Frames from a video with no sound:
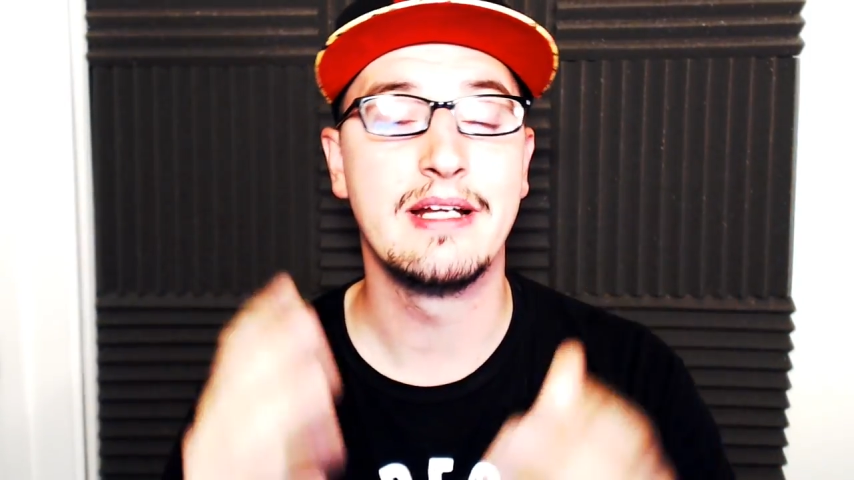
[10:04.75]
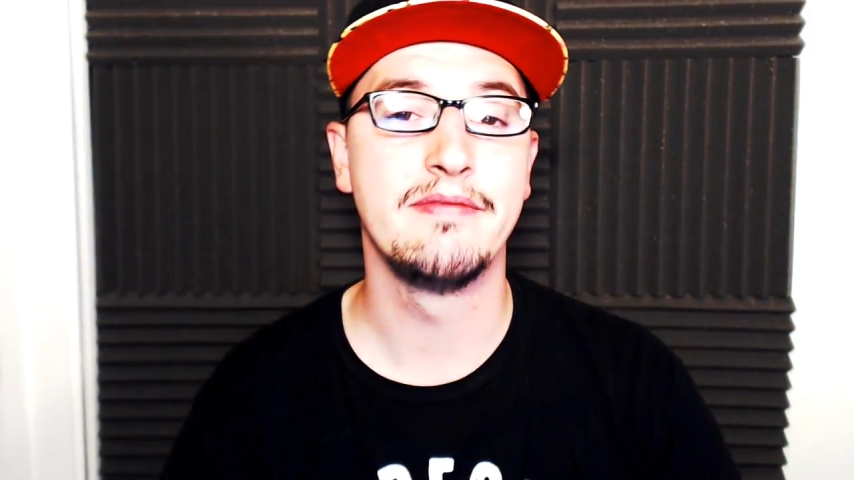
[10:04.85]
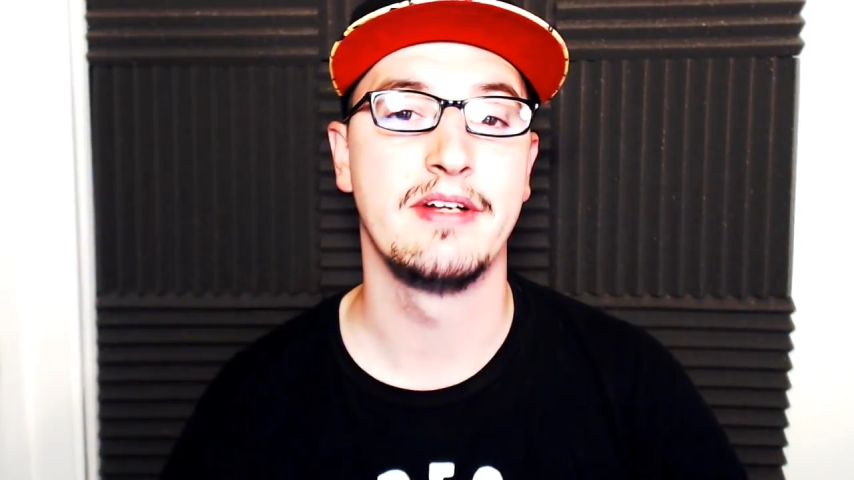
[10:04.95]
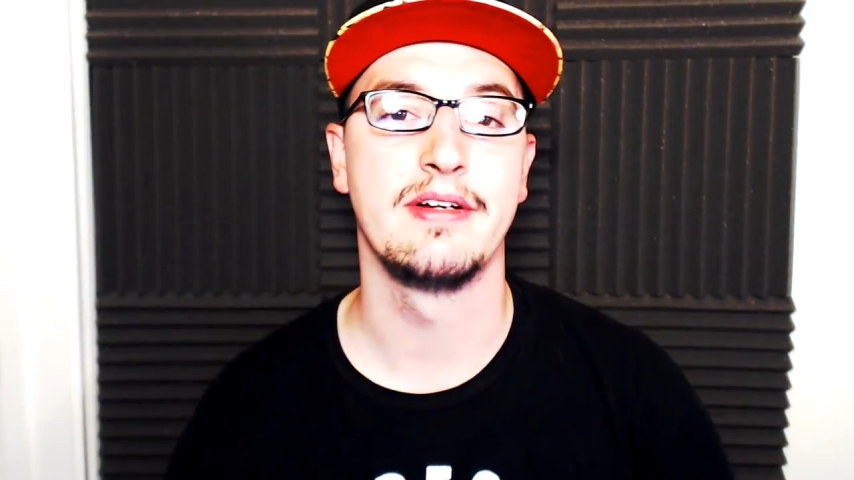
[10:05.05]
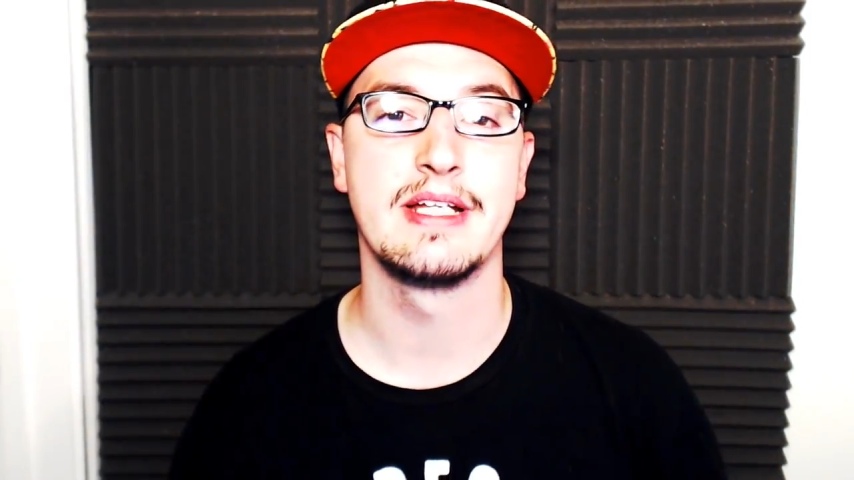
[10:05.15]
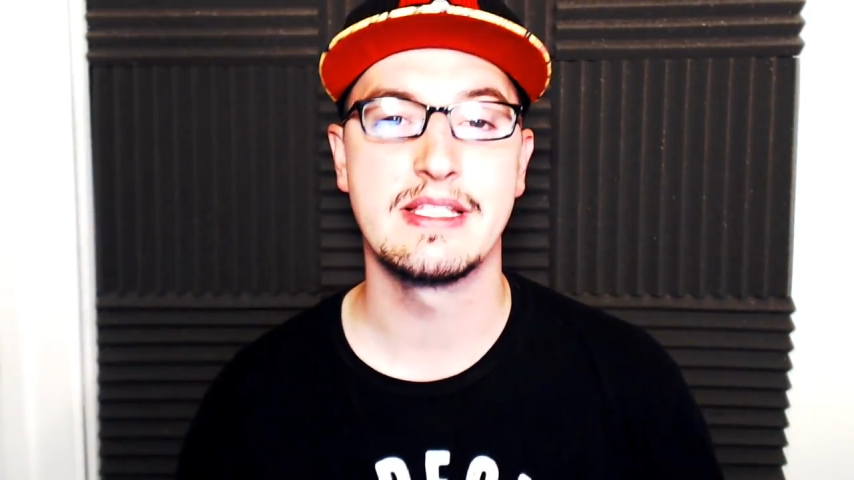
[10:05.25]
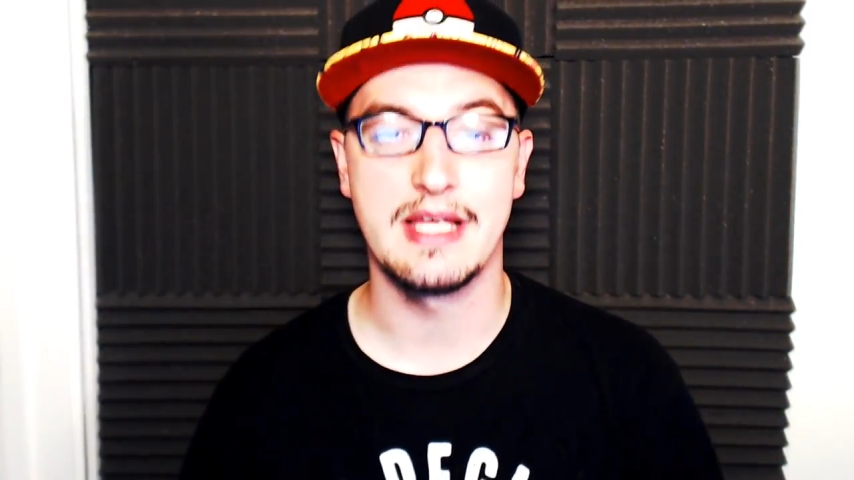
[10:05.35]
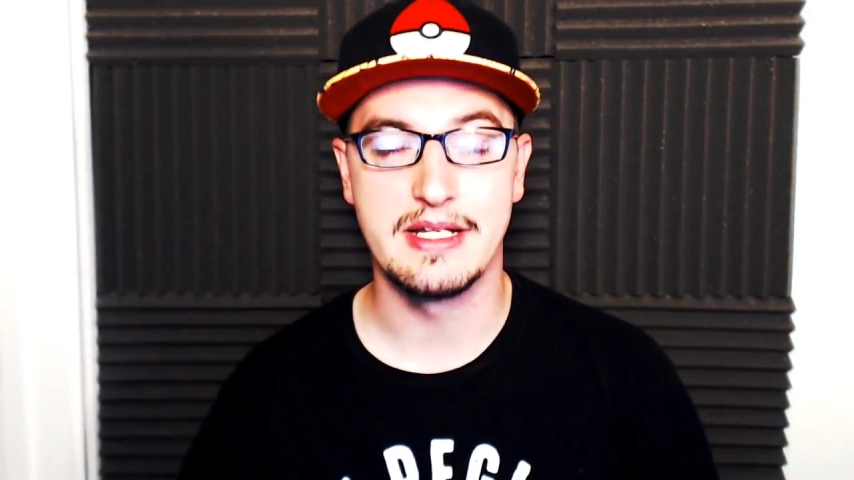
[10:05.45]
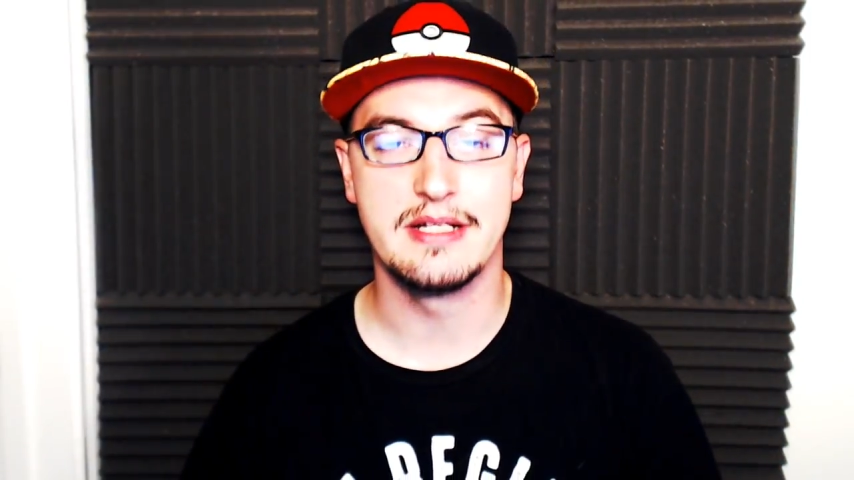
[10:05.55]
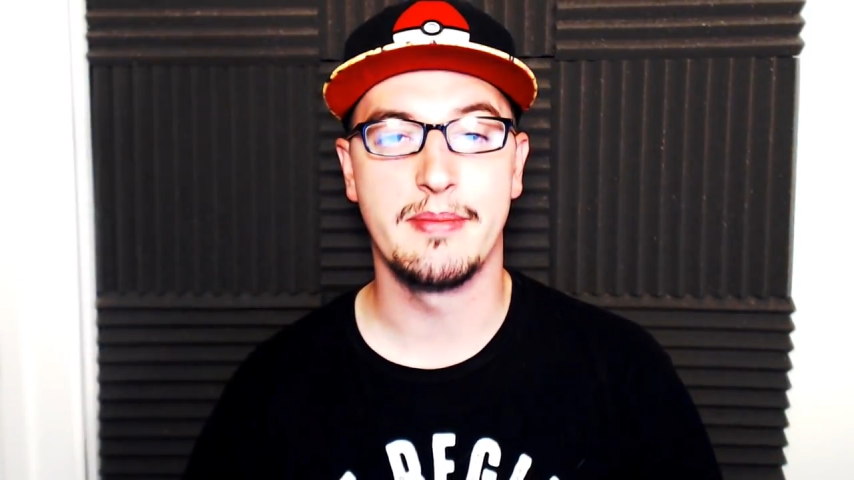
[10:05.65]
and I'm very
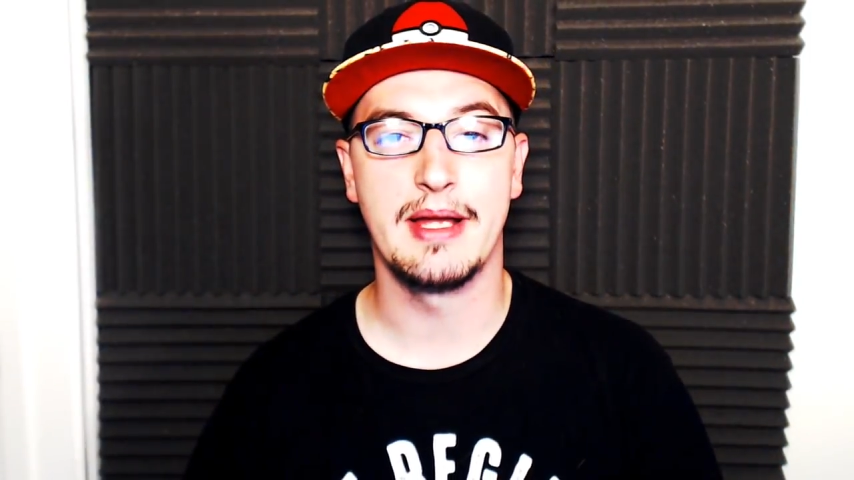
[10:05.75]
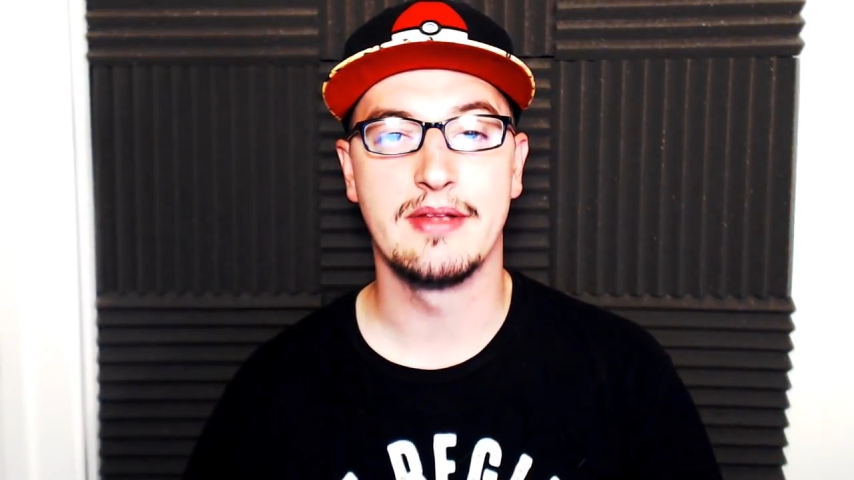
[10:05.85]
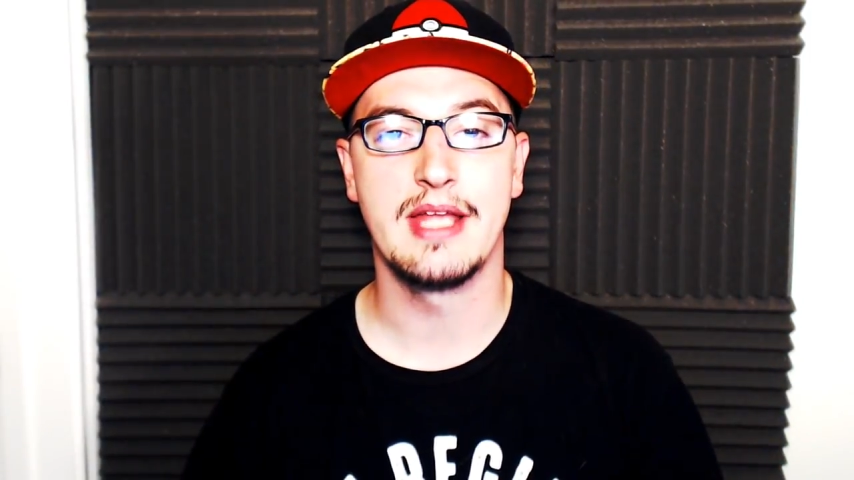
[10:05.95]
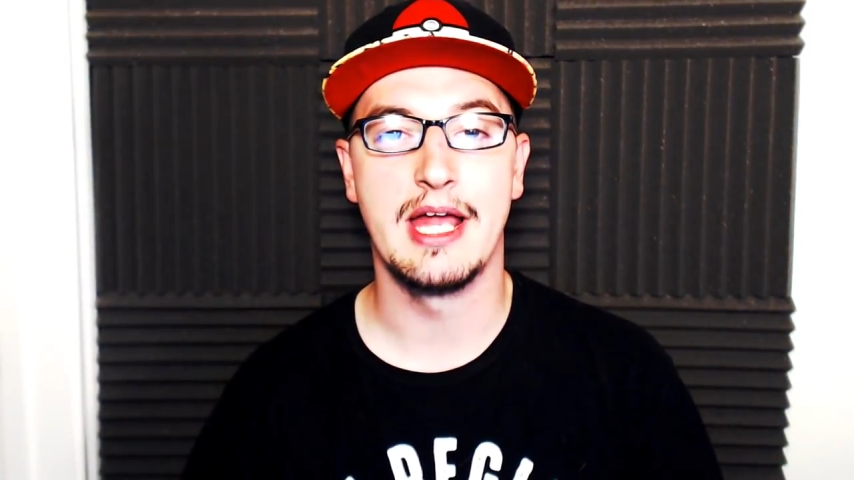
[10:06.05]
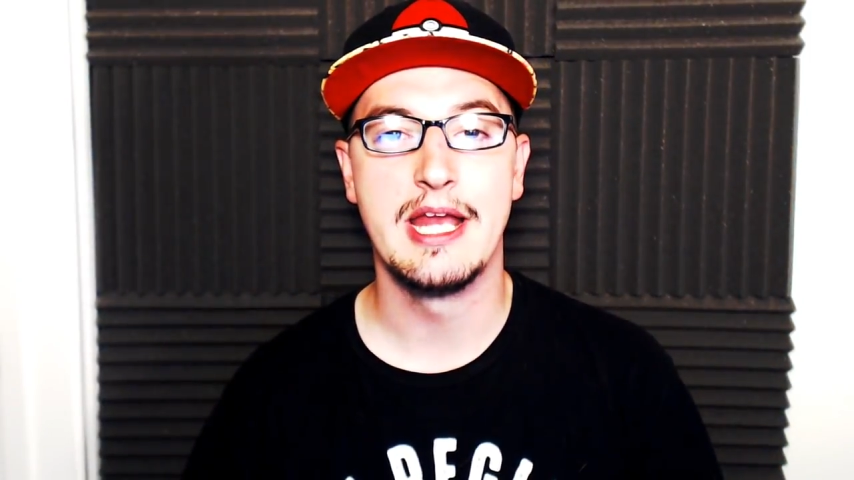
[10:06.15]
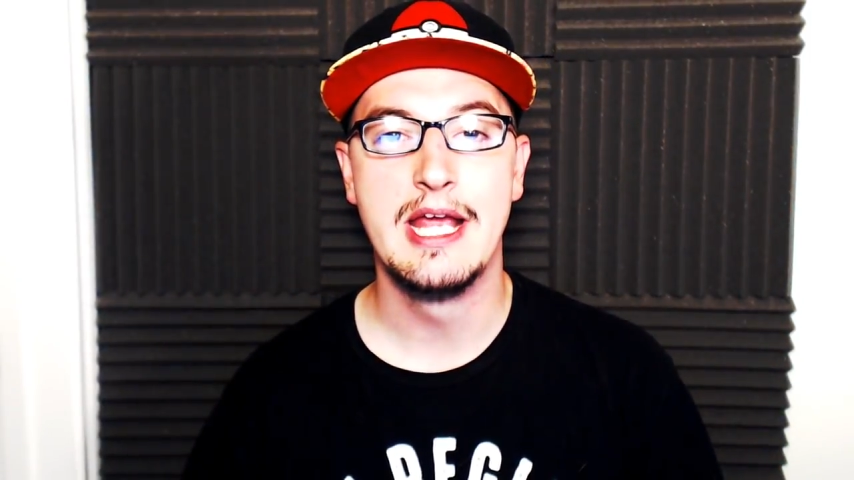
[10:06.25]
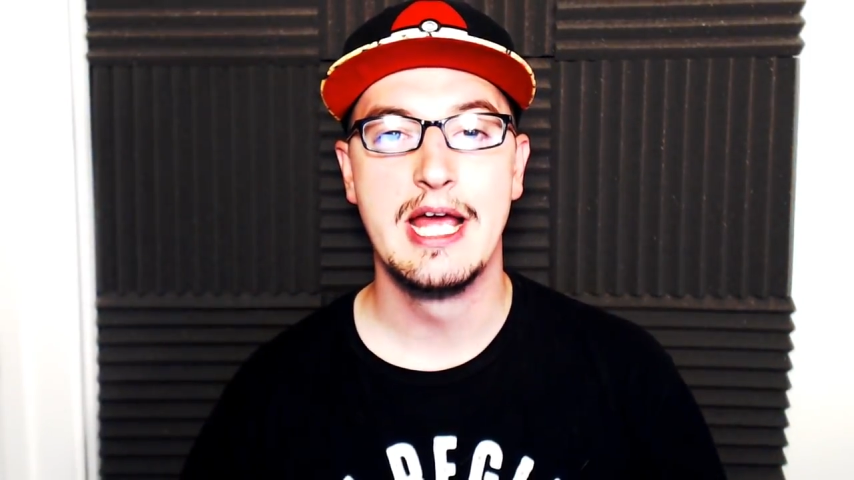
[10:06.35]
excited about that.